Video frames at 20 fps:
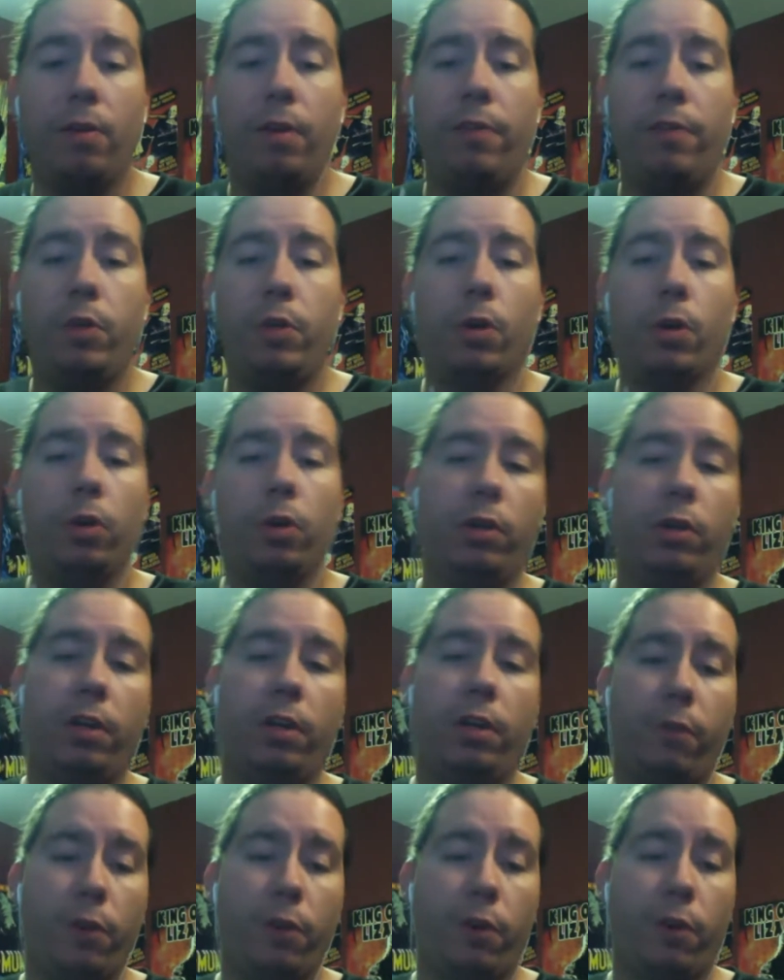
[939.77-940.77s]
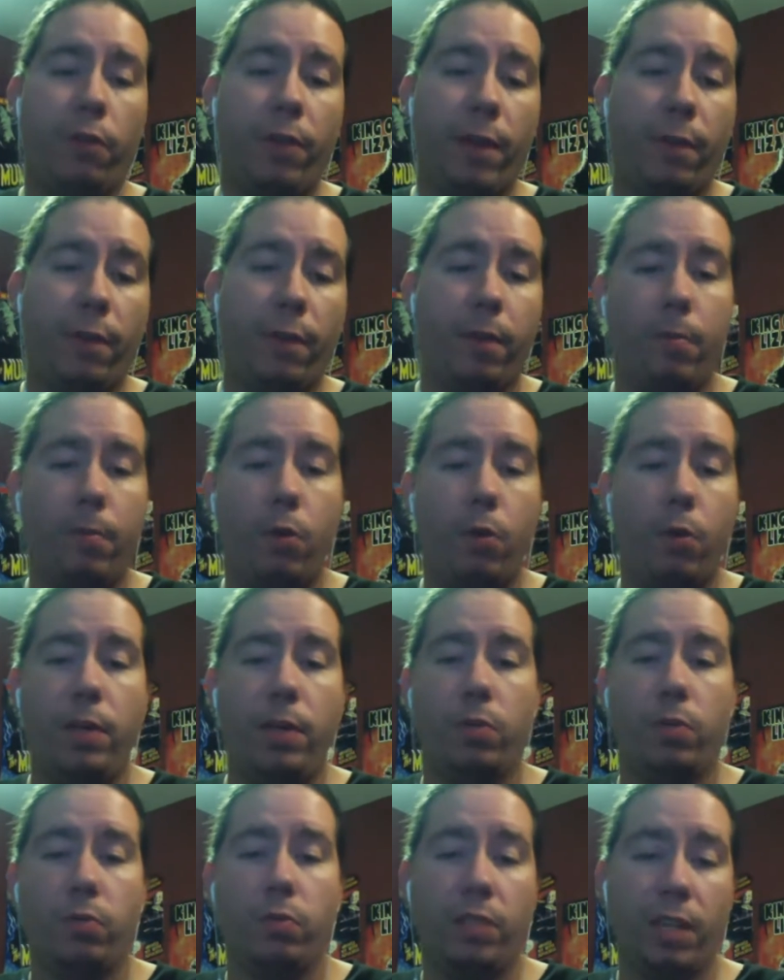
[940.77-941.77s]
If you are looking for your favorite
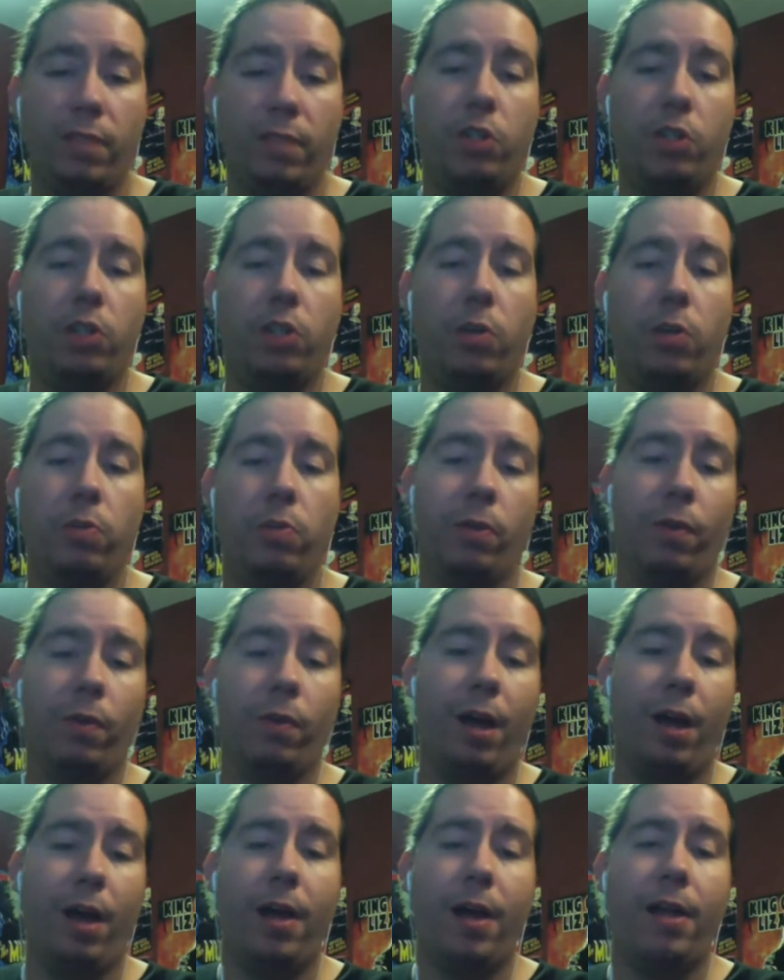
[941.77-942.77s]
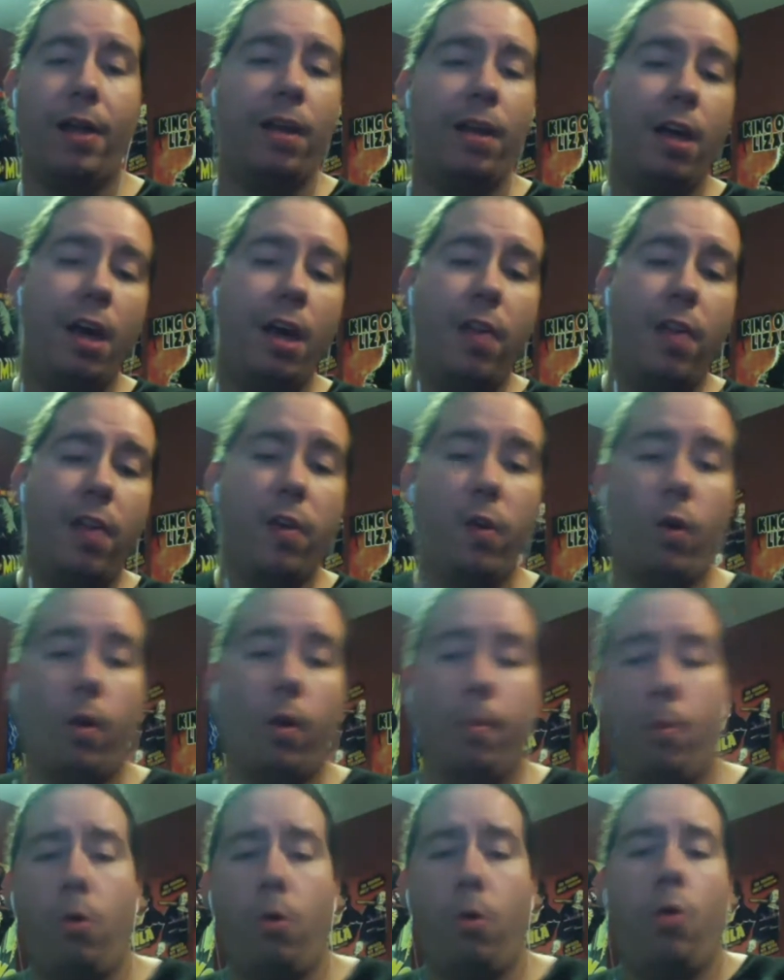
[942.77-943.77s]
movies or TV shows online, there
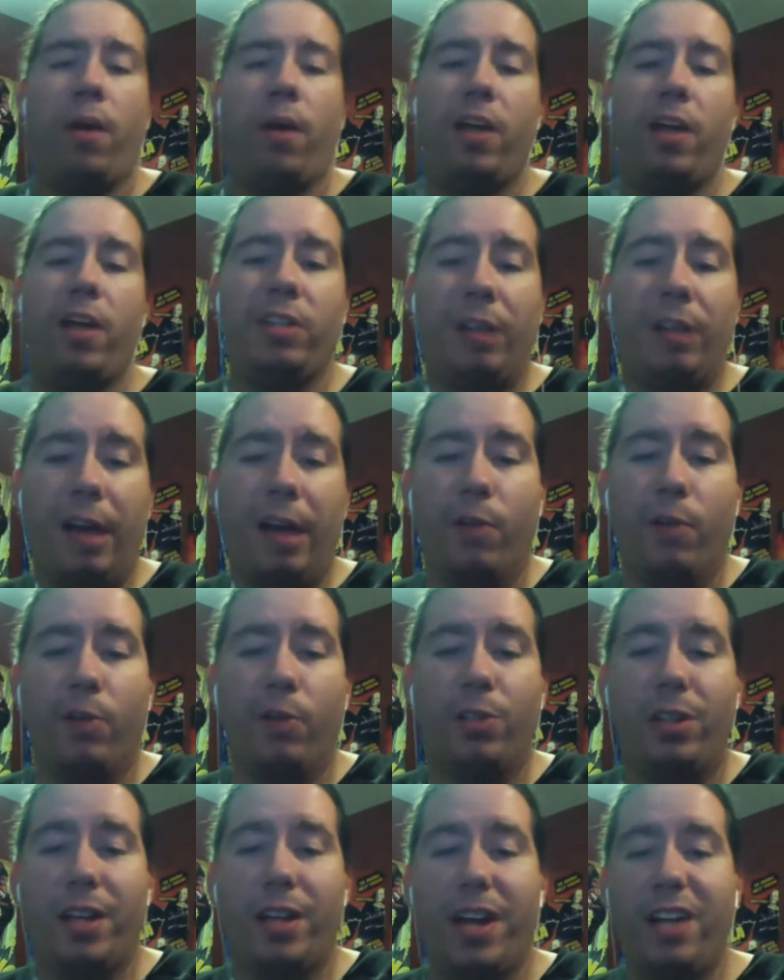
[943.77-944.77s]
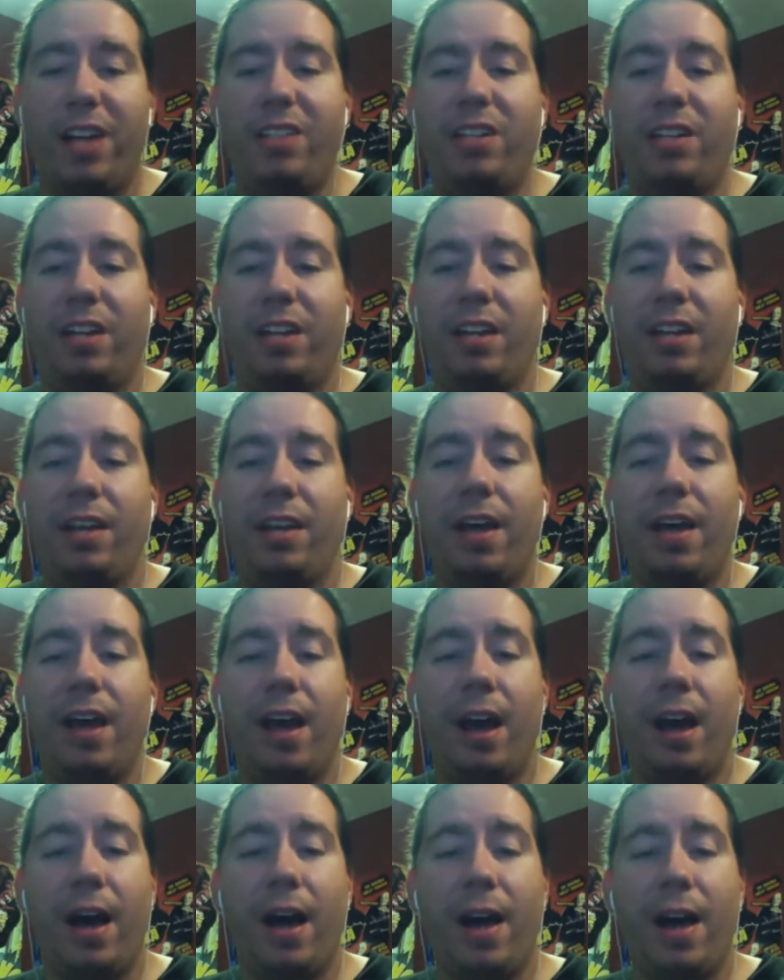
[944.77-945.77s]
are more ways than ever today to get
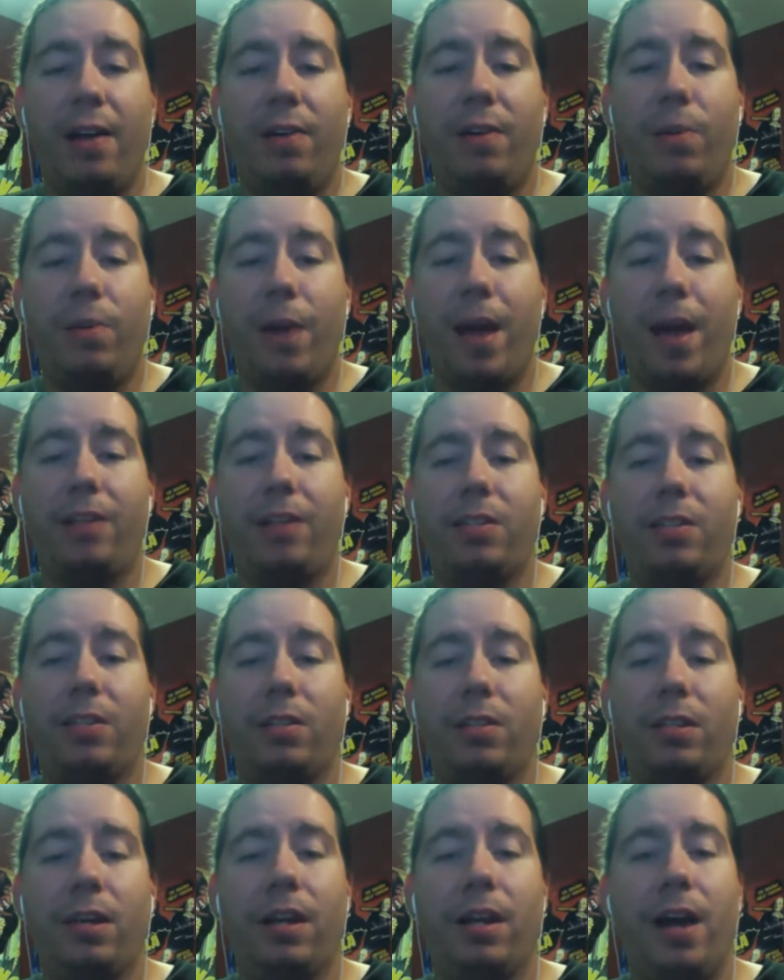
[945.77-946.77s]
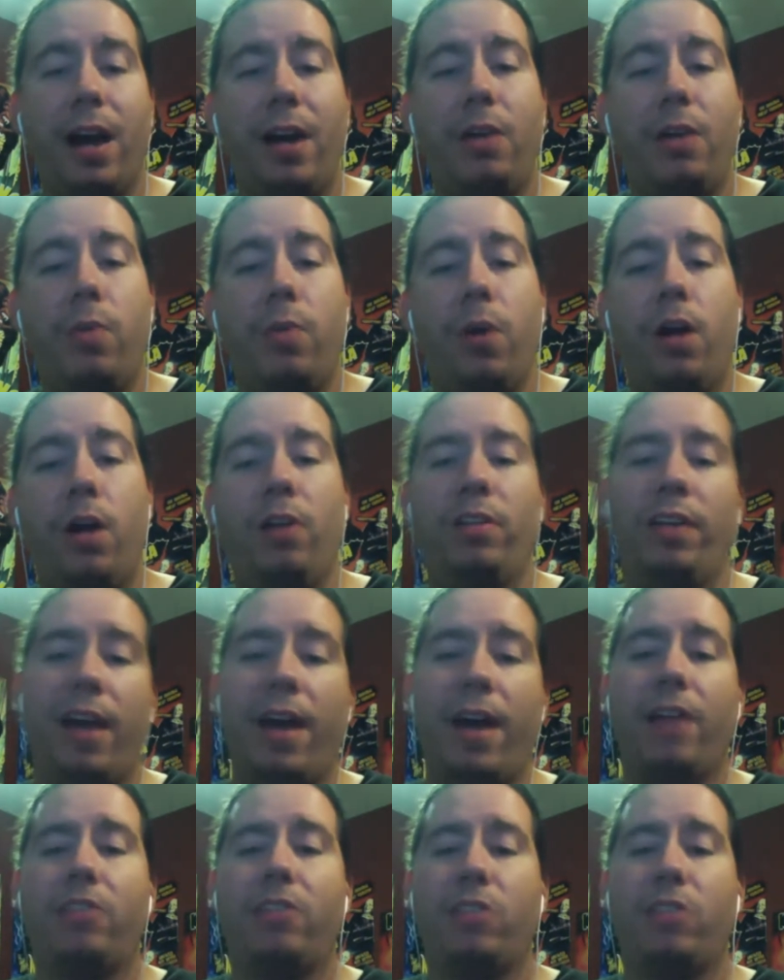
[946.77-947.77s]
high quality
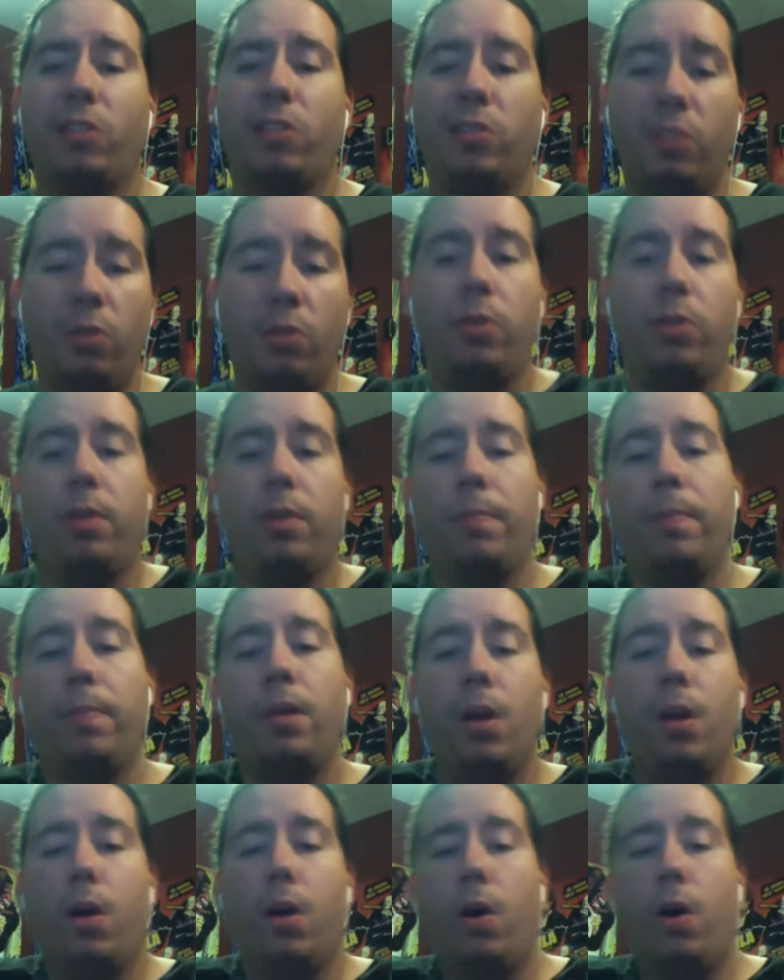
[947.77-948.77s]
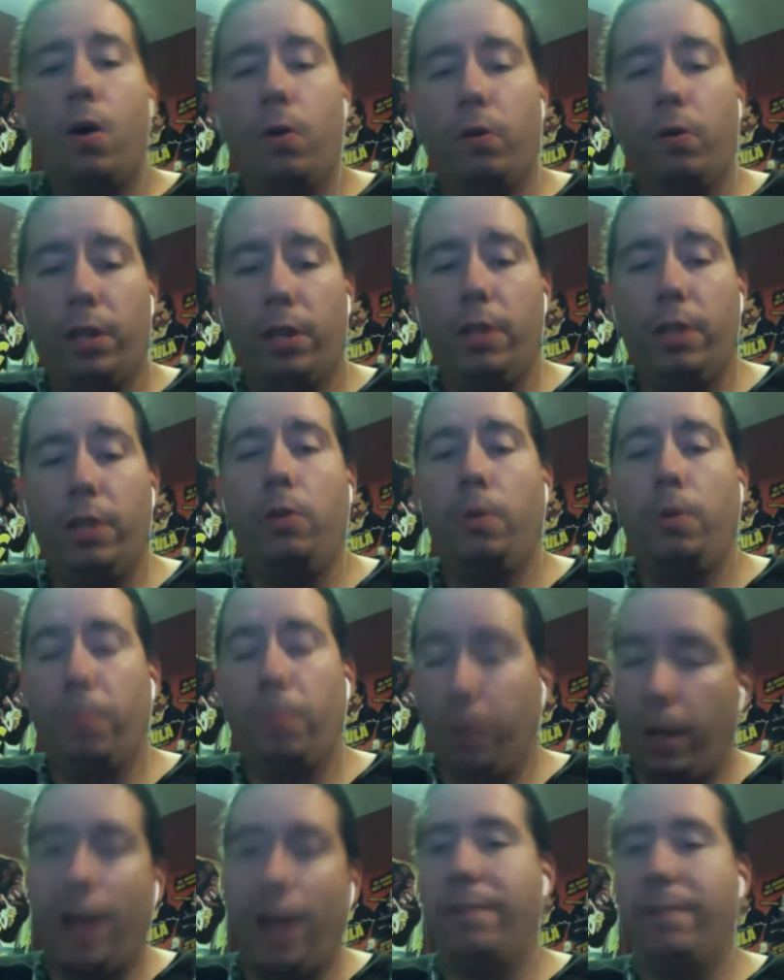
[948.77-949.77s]
access to them on legal
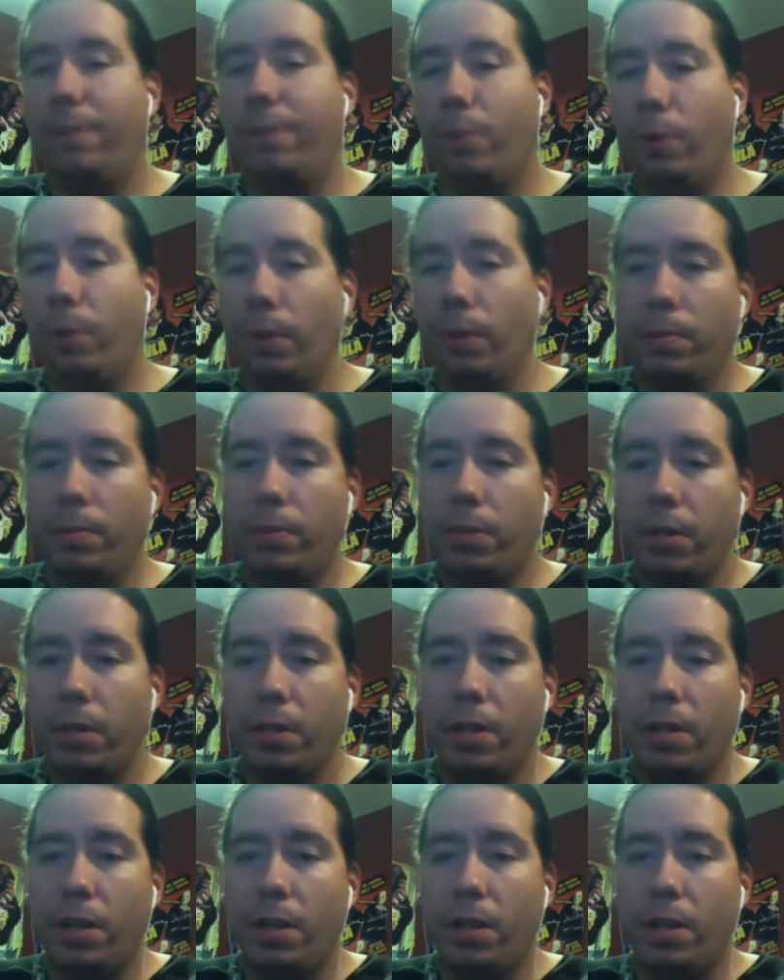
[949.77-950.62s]
platforms.